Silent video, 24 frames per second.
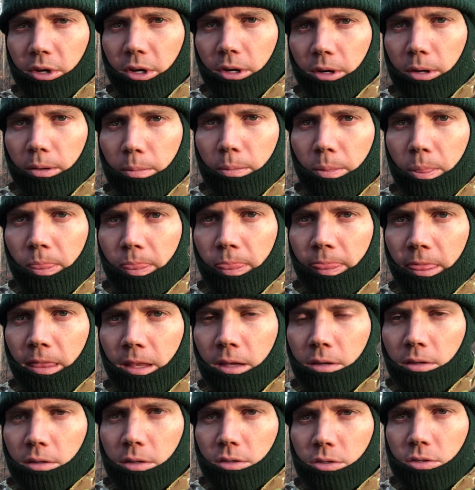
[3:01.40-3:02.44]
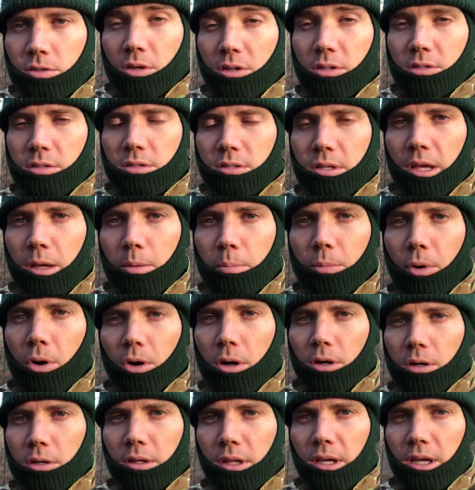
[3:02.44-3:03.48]
here. It's on state park
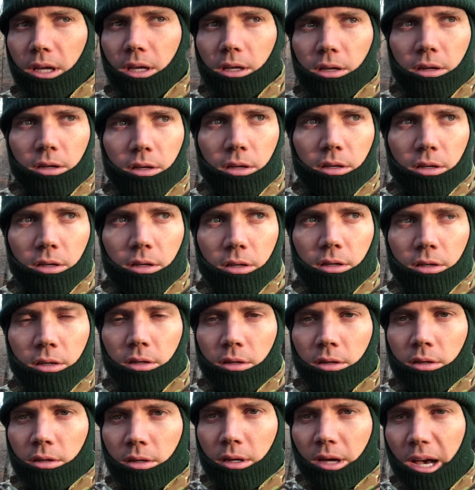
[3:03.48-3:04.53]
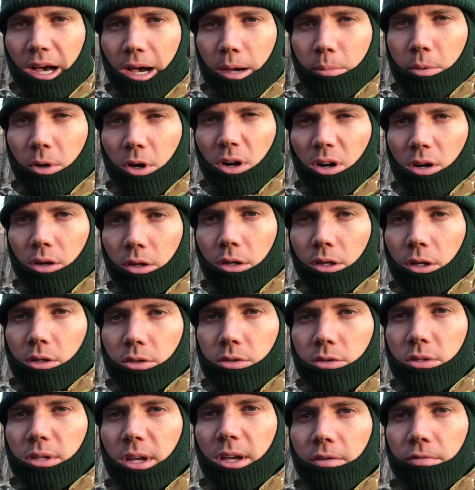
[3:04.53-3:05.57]
land. I'm currently on
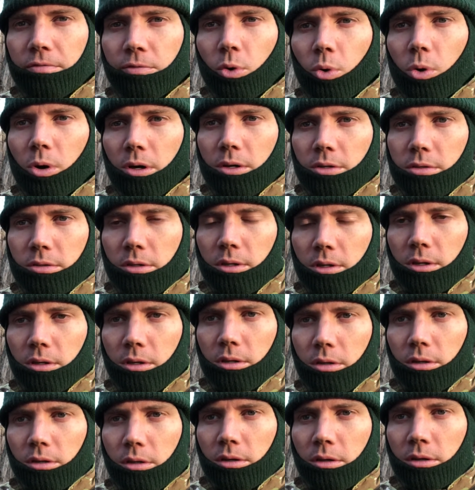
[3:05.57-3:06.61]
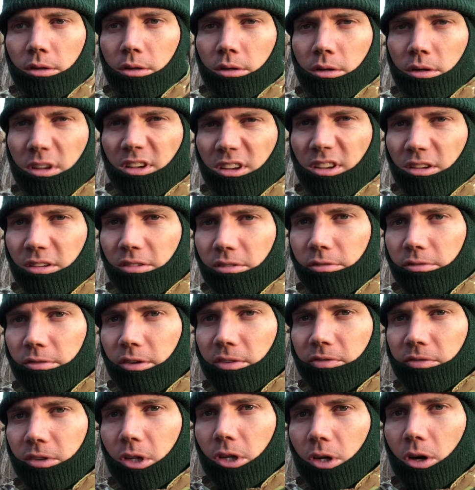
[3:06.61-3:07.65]
state forest. 50
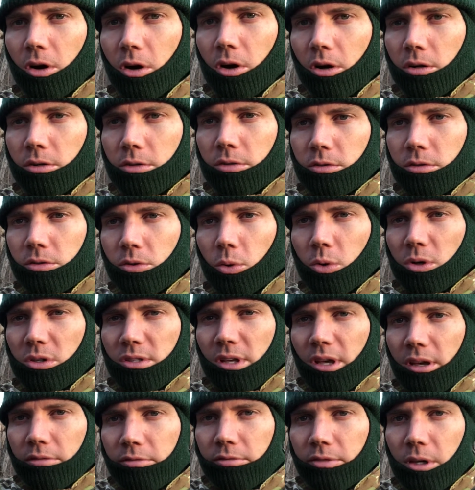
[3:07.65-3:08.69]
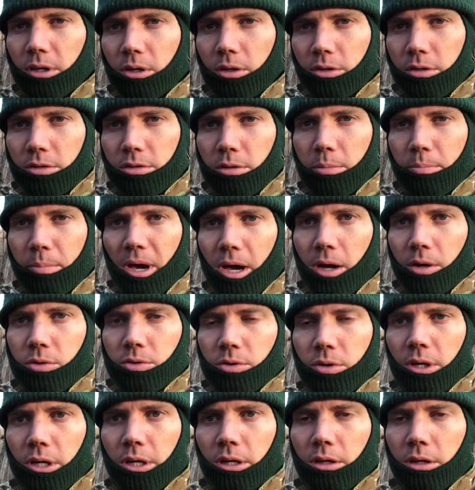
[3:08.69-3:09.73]
yards towards that field is the boundary.